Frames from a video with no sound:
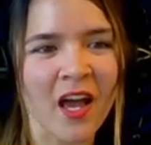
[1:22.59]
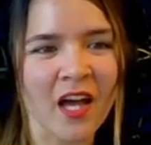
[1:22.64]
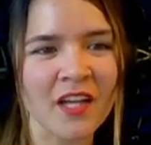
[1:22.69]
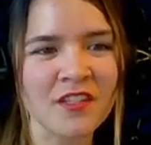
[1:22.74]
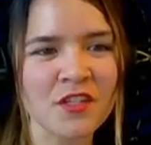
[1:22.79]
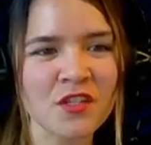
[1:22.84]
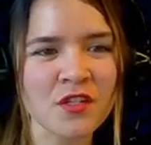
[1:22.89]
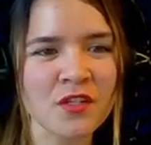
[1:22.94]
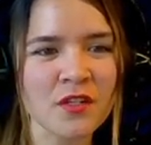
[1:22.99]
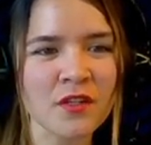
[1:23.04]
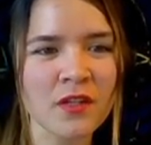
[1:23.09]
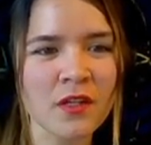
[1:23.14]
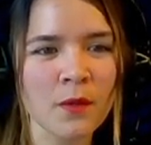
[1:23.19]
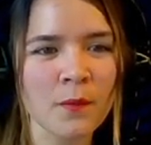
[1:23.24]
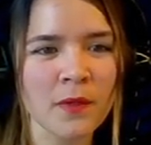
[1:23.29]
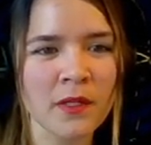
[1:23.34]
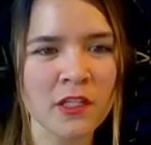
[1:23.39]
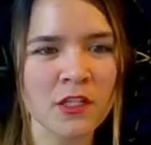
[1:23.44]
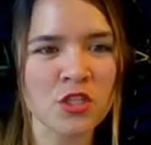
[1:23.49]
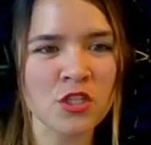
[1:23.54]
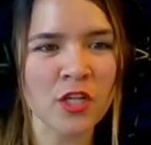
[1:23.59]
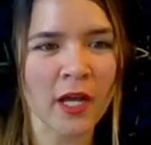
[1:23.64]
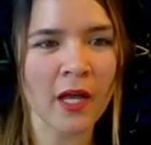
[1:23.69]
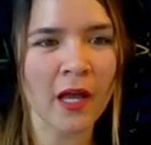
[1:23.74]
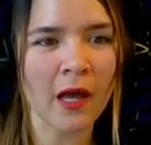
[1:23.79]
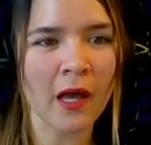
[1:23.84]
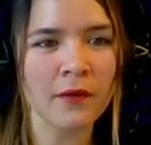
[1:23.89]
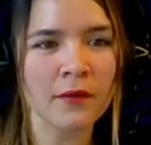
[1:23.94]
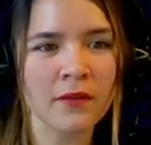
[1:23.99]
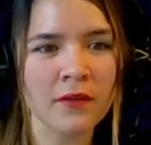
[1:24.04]
Additionally, we can check
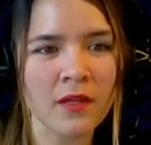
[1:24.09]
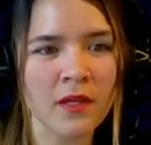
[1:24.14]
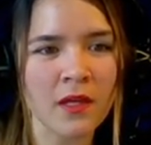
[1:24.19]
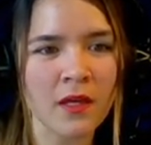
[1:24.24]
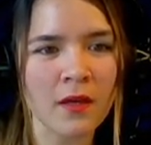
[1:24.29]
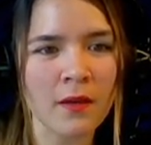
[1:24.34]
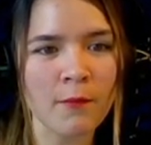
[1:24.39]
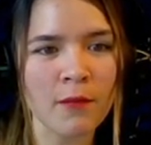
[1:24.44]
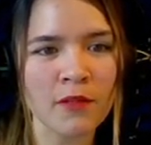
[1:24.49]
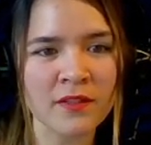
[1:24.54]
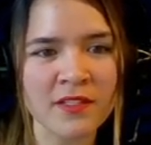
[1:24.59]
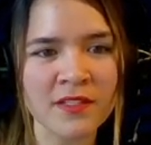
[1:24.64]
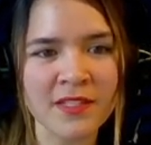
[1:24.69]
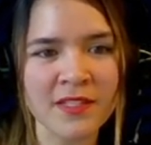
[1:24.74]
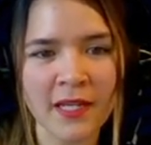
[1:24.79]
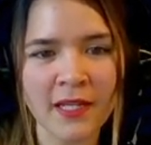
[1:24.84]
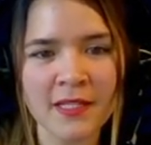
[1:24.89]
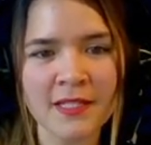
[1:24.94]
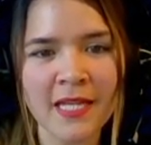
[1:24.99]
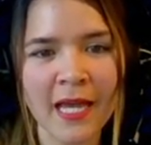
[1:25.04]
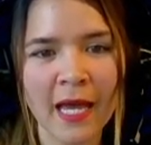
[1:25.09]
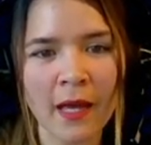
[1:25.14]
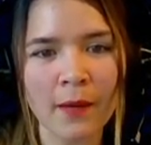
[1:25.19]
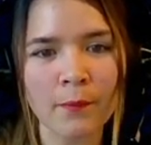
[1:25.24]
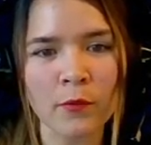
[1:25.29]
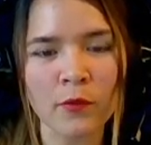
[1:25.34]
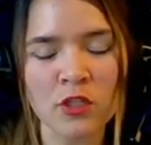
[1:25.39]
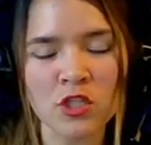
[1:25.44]
out the multi-scanning tab,